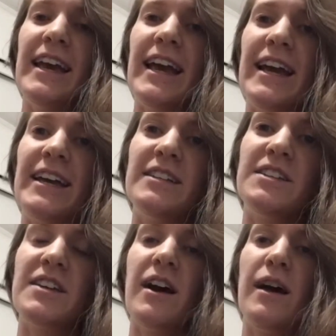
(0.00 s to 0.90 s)

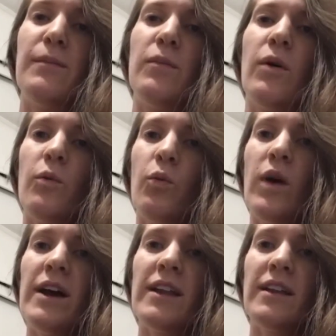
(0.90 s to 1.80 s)
and um,
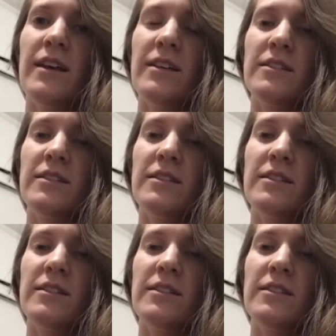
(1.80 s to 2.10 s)
what,